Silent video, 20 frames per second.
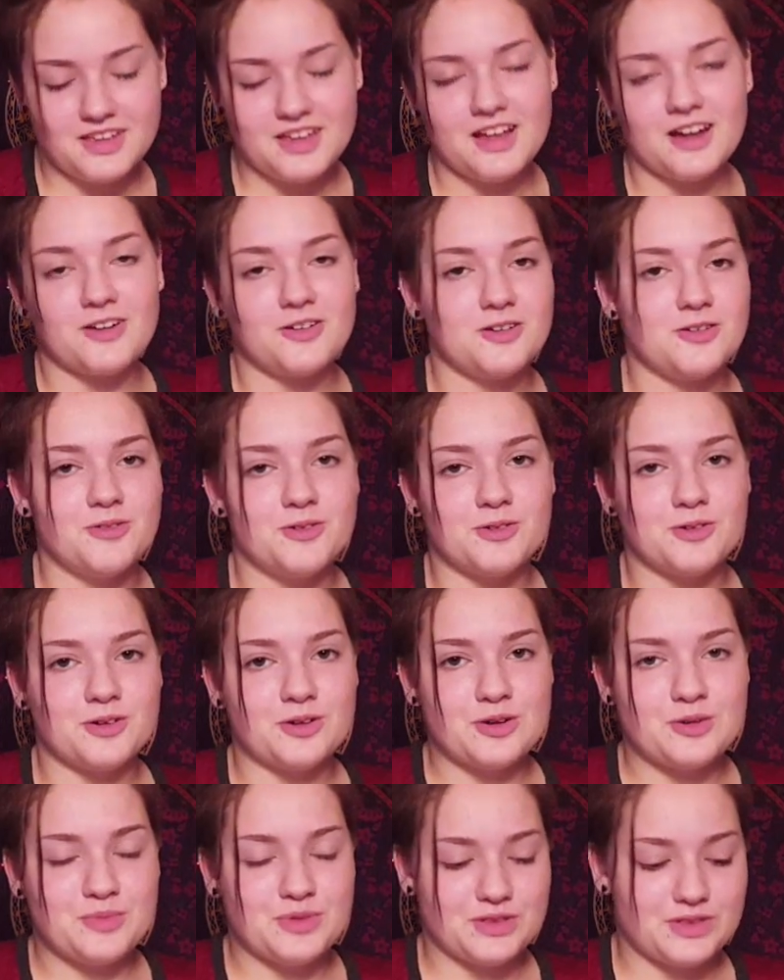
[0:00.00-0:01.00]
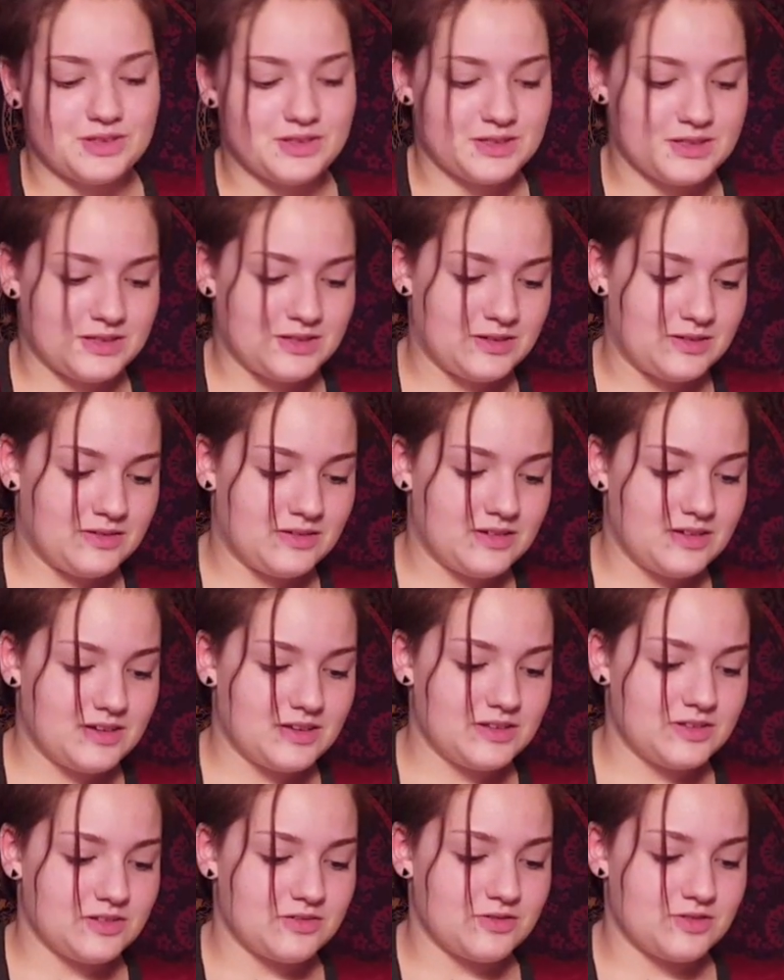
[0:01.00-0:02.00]
I don't know what order to put these in,
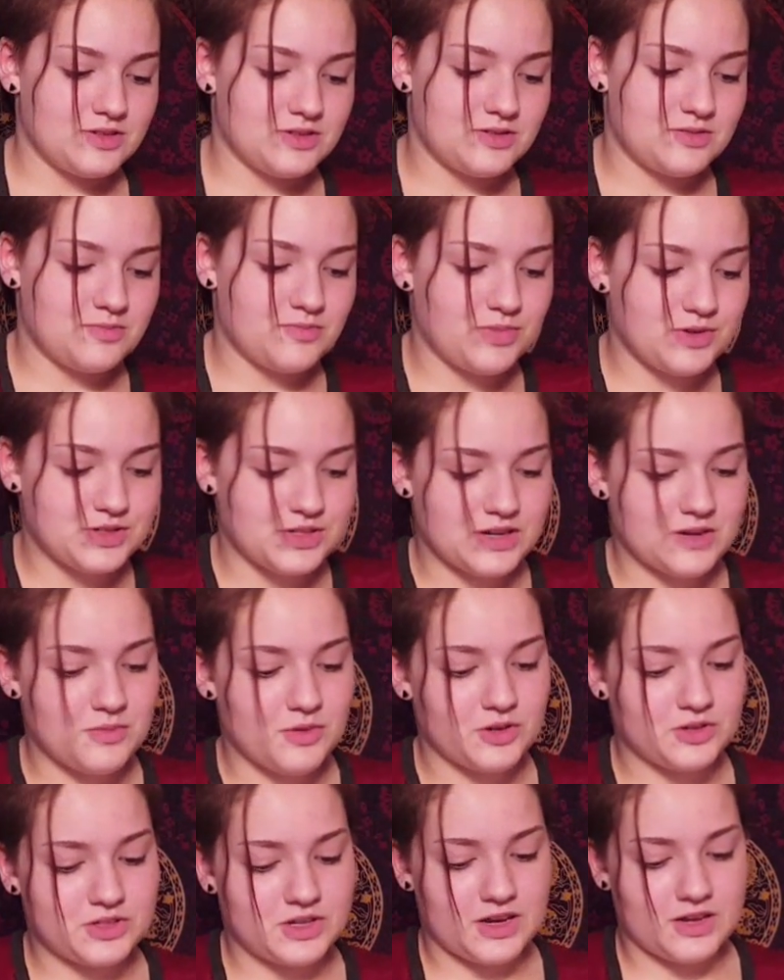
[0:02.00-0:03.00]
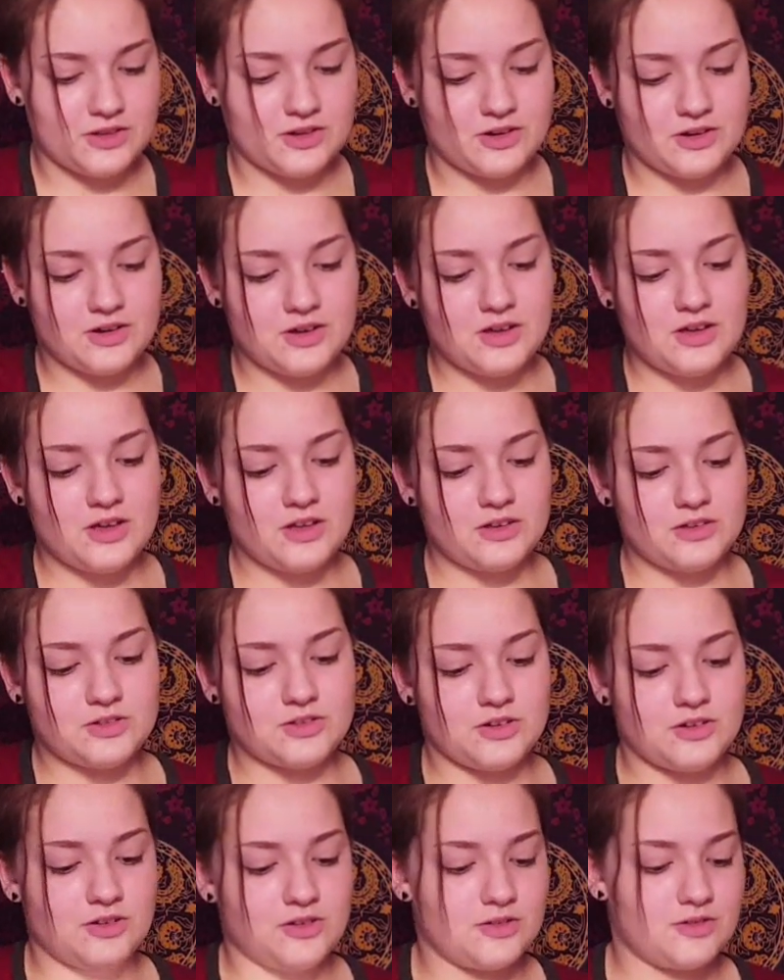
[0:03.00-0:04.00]
so I'll just present them all together.
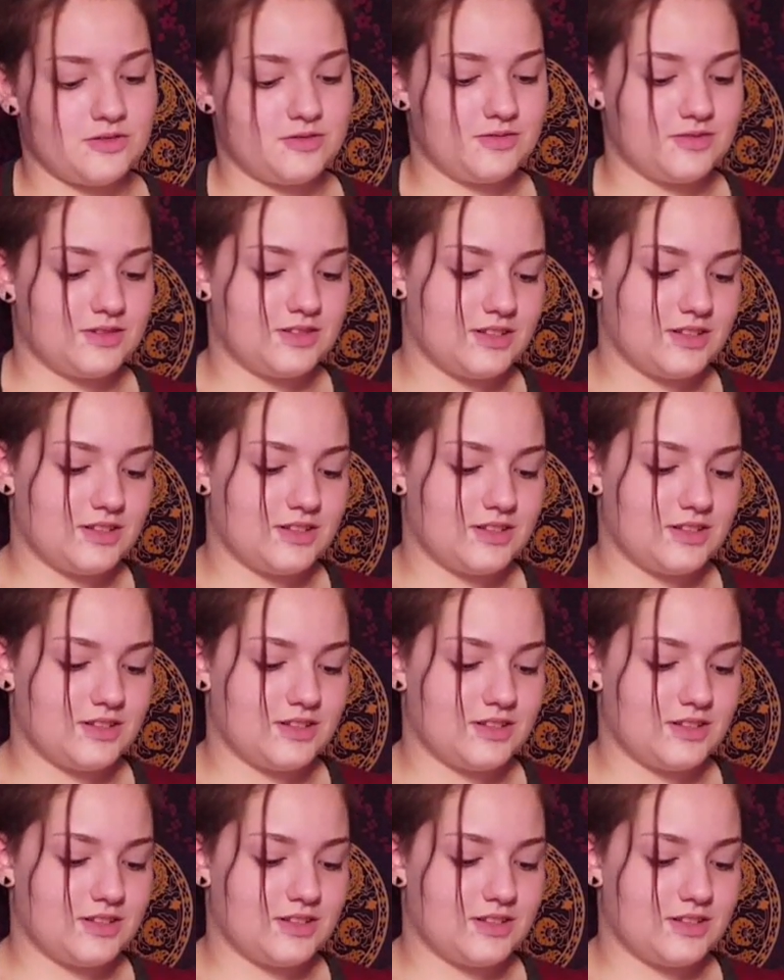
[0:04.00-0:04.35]
So